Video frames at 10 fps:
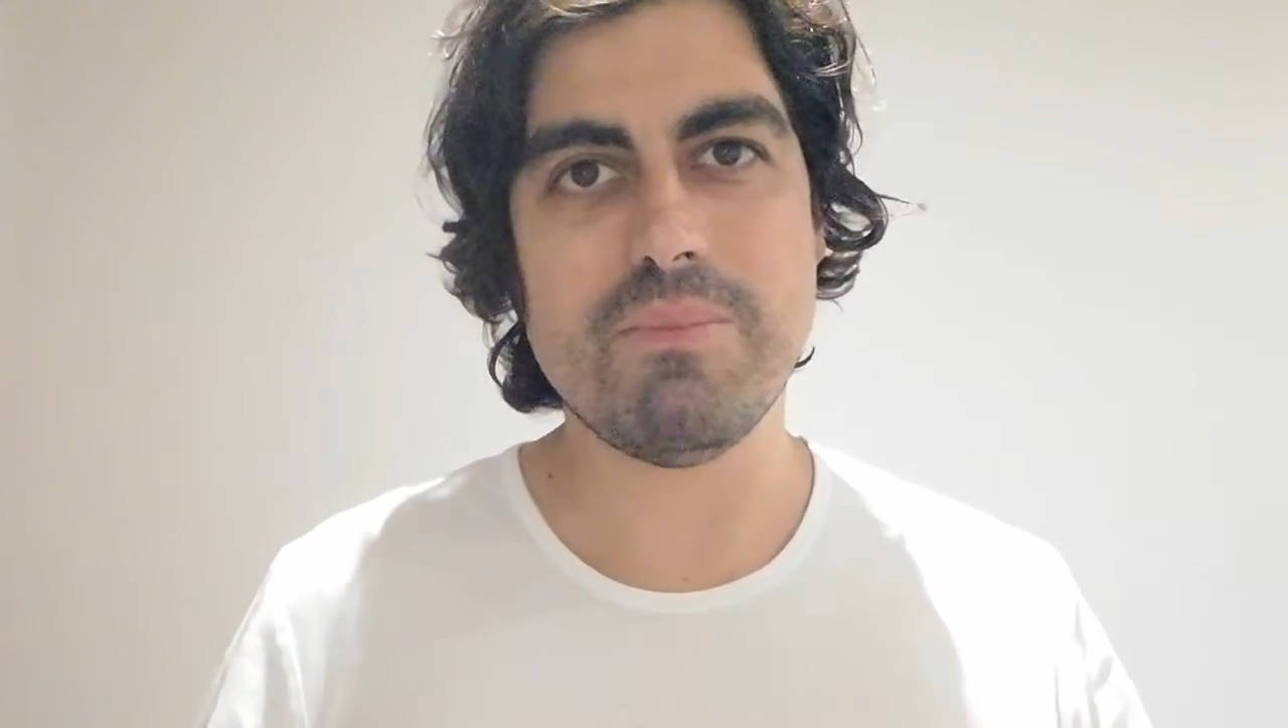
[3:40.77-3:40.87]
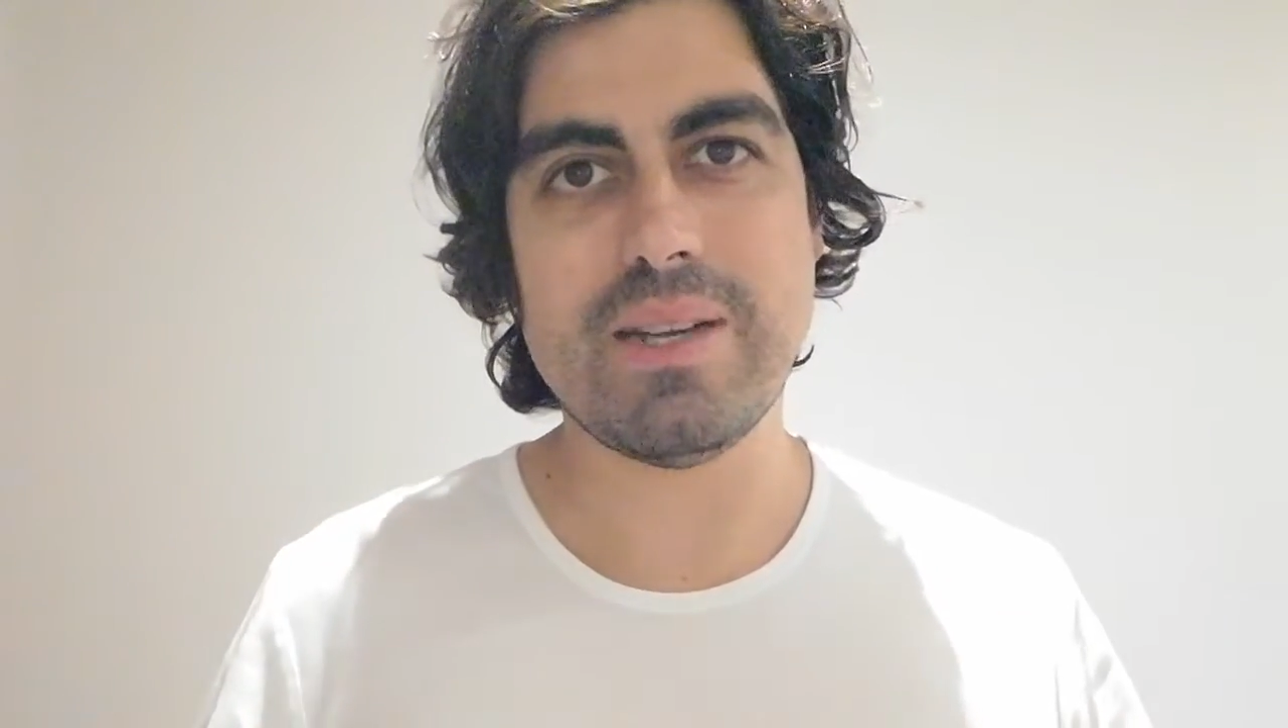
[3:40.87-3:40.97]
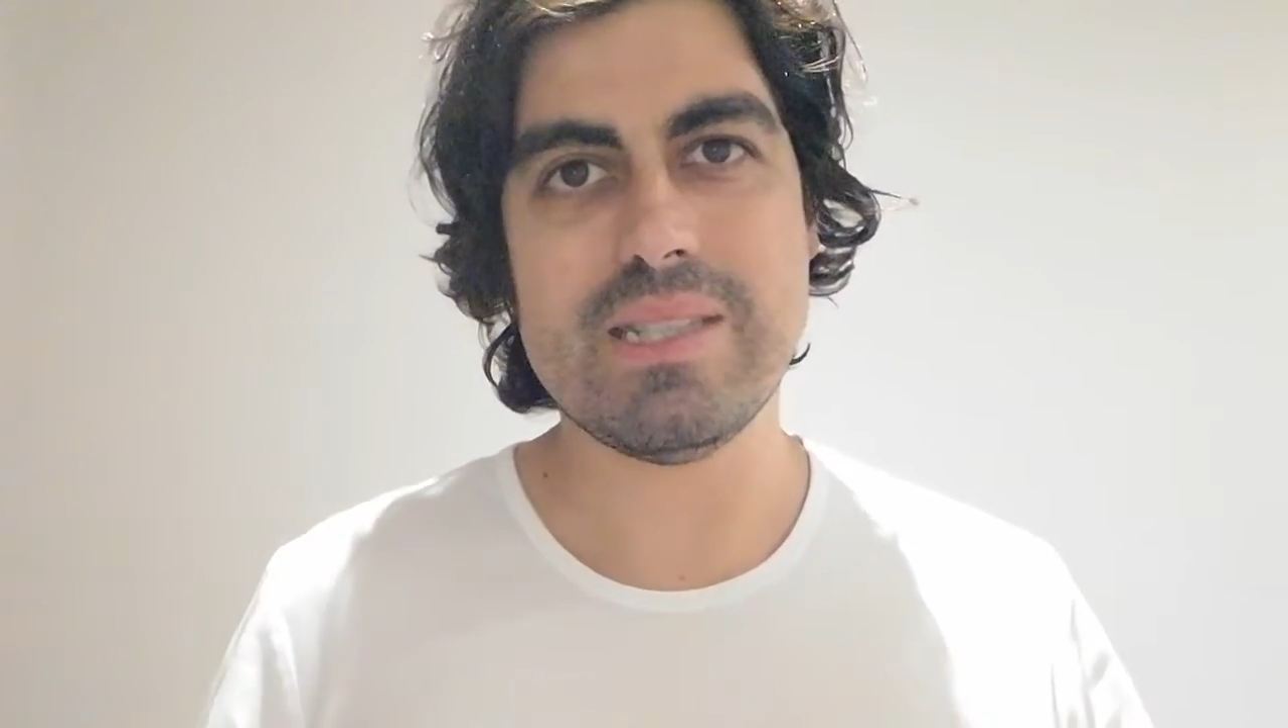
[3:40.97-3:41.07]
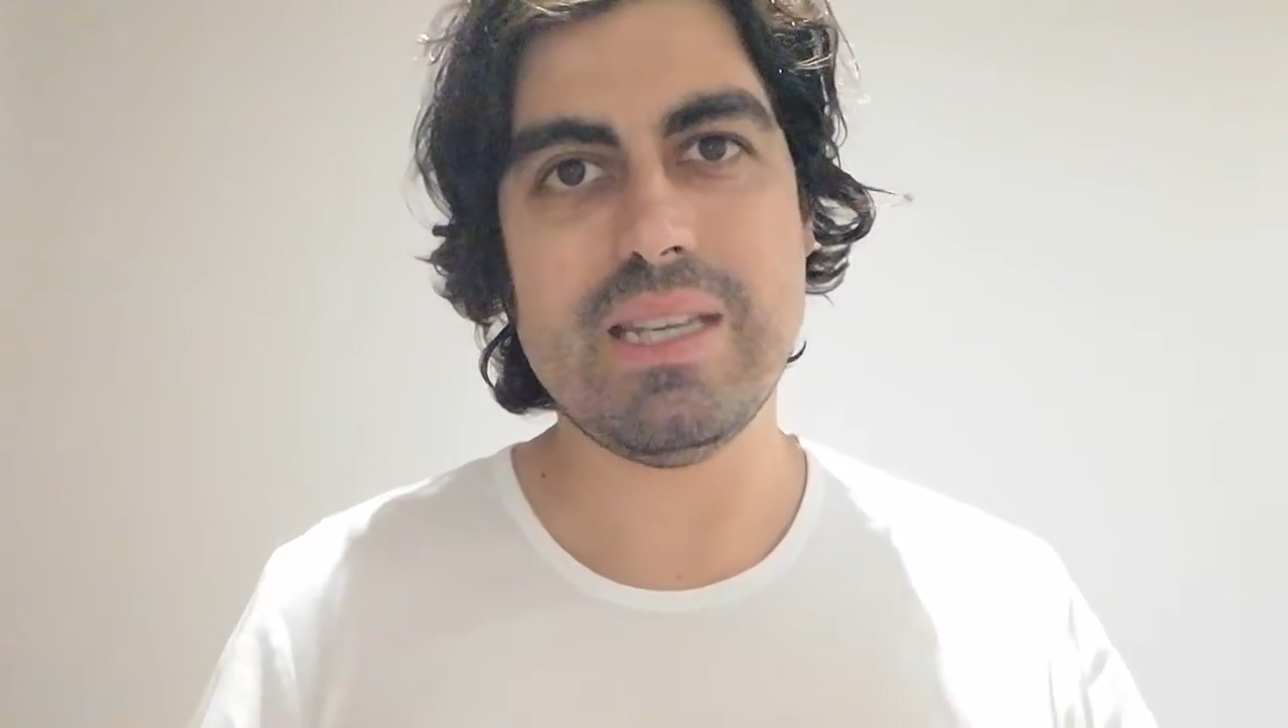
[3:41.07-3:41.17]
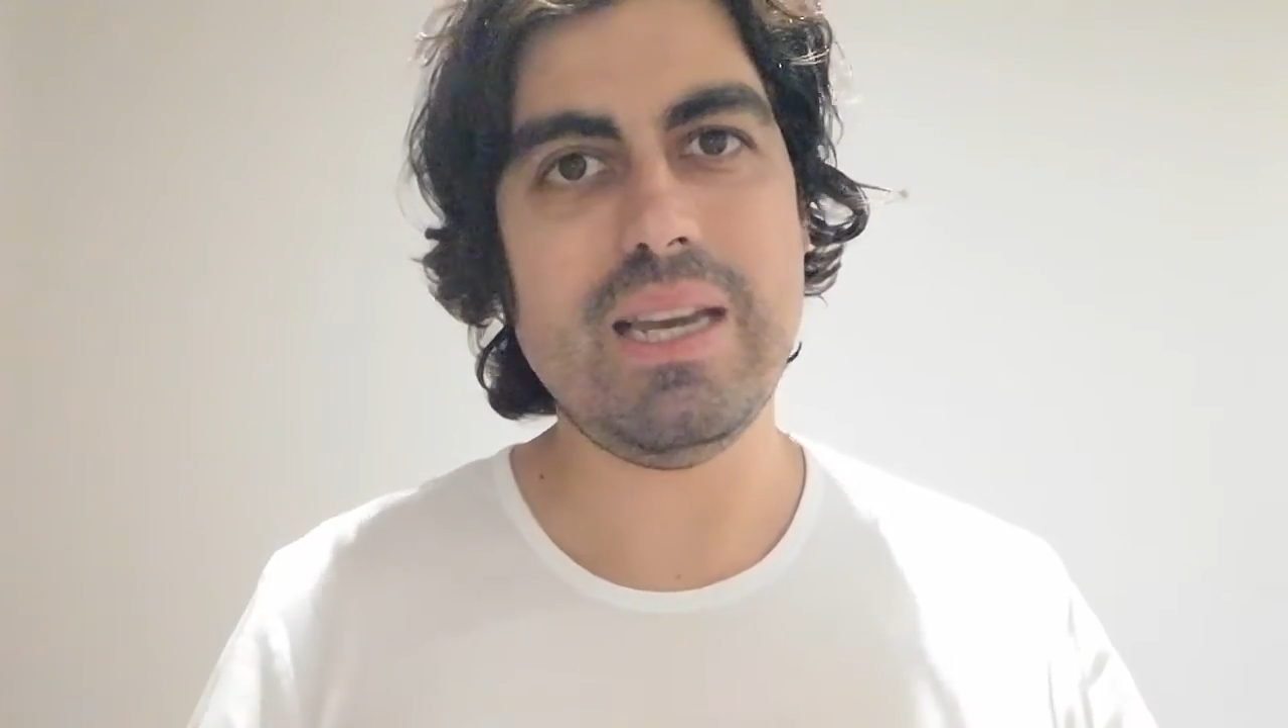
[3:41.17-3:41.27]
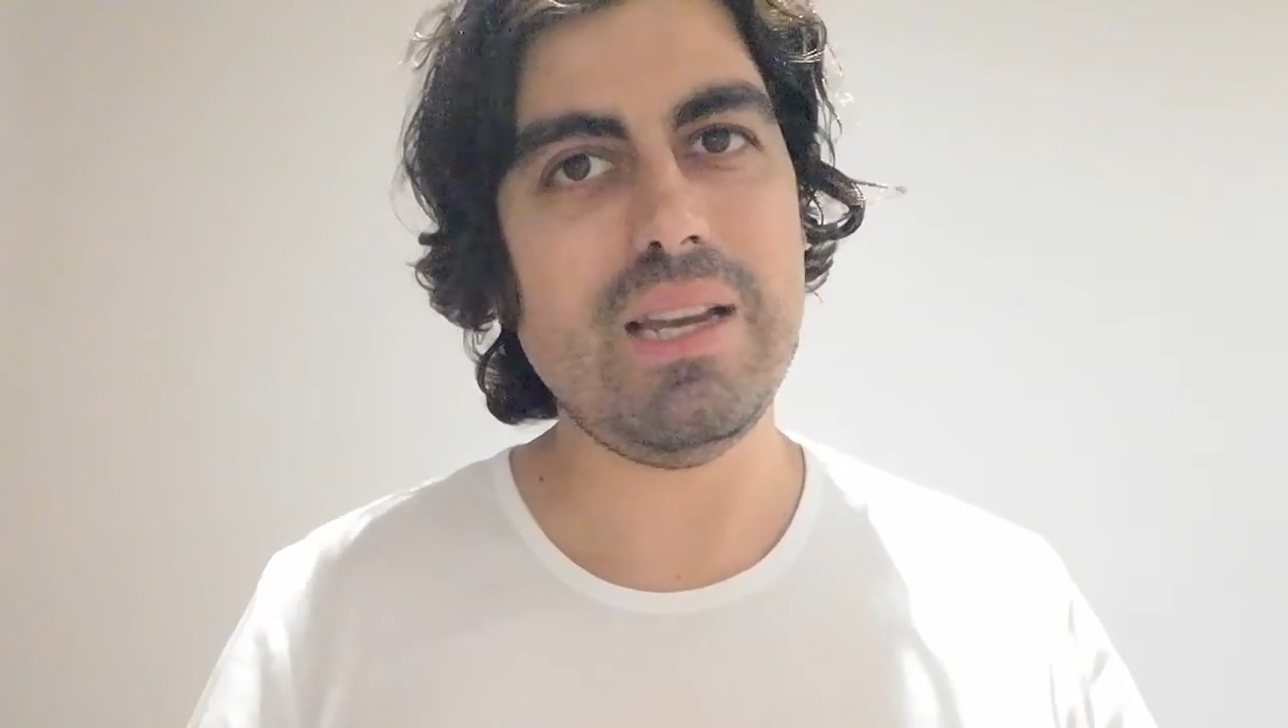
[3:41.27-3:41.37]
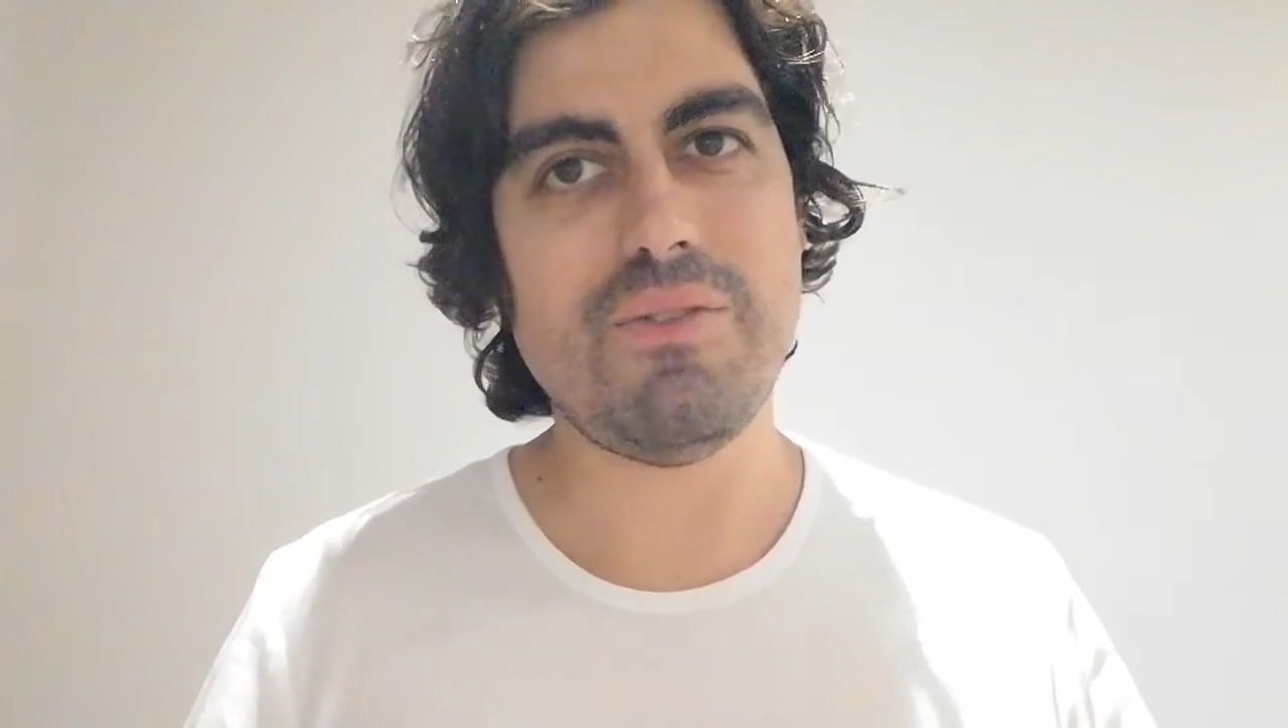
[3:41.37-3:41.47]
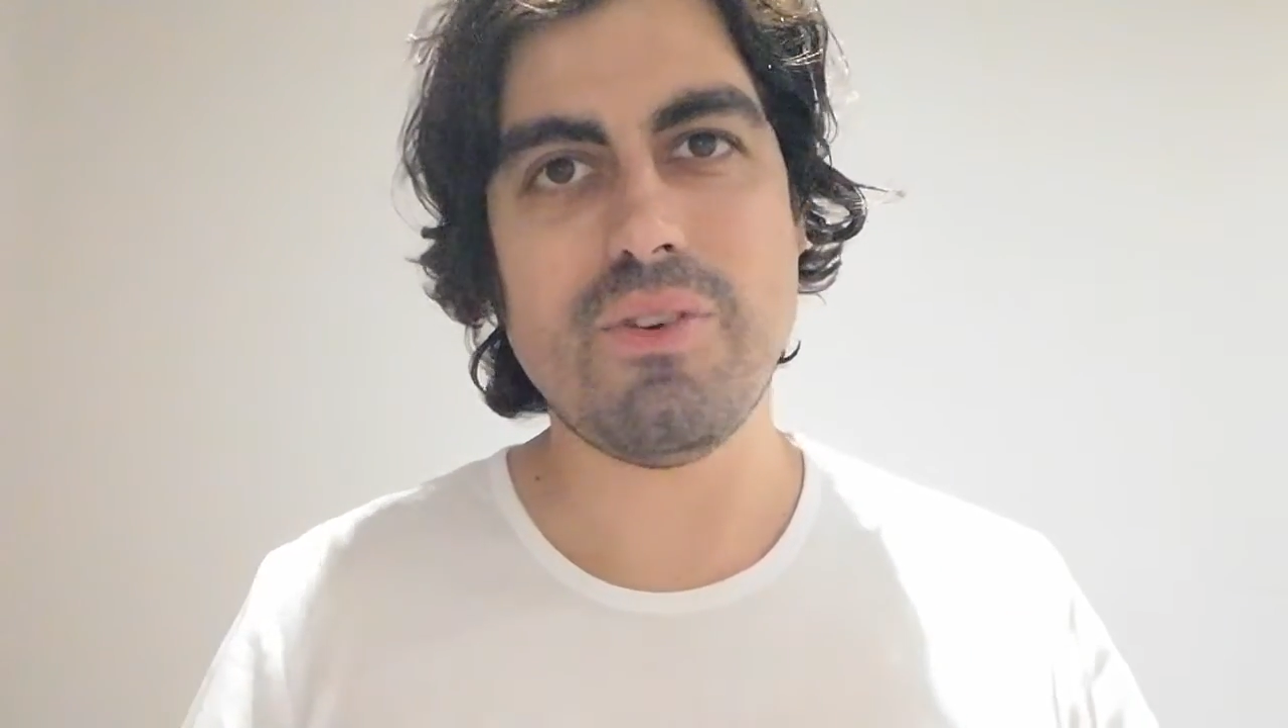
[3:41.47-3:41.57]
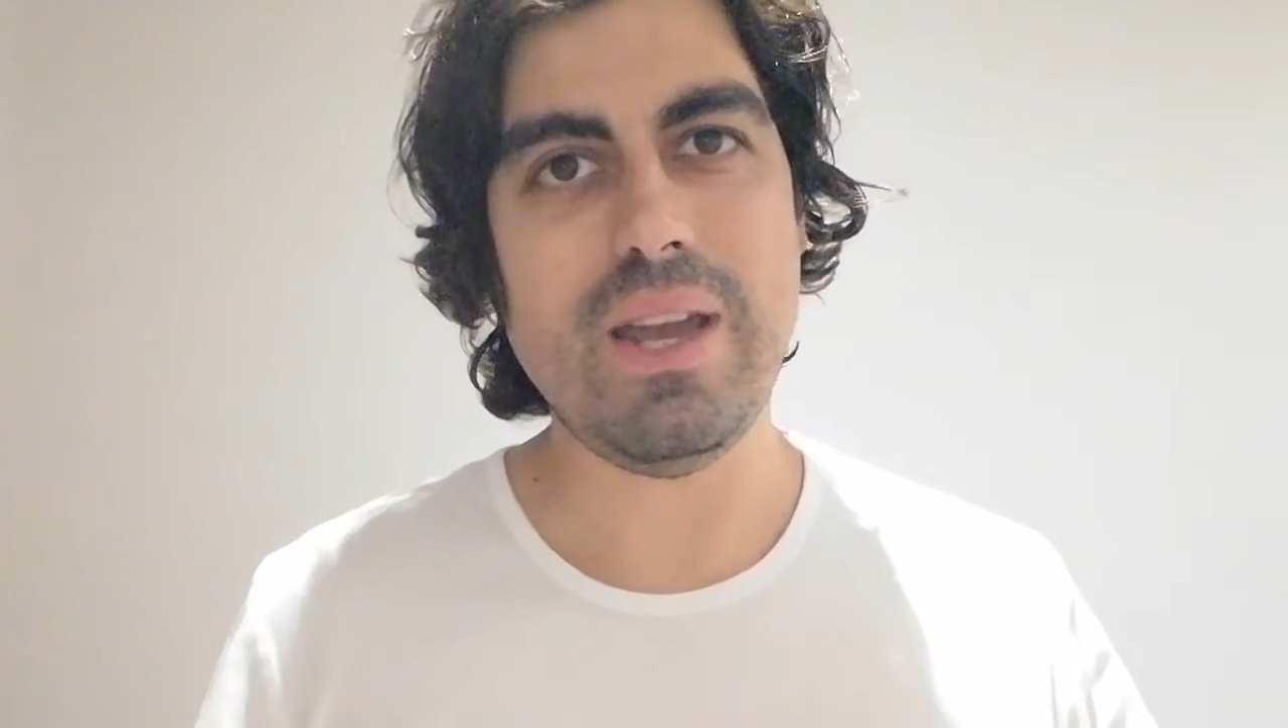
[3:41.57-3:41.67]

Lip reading: Man City for